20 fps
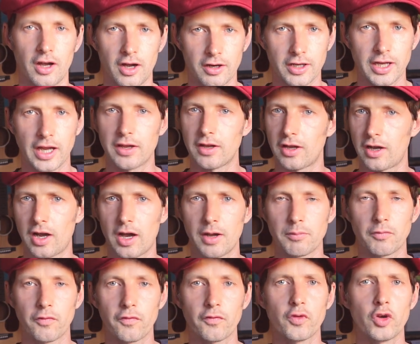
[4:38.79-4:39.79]
Okay,
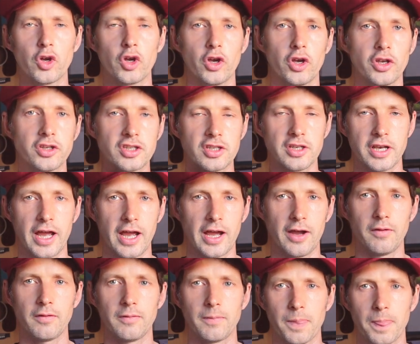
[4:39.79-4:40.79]
I'm first
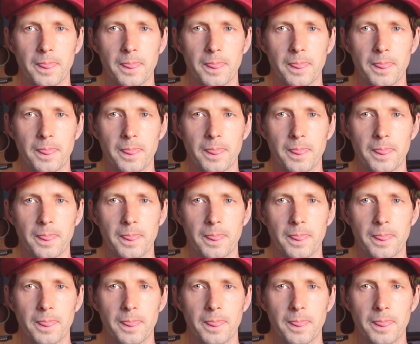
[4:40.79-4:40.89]
now,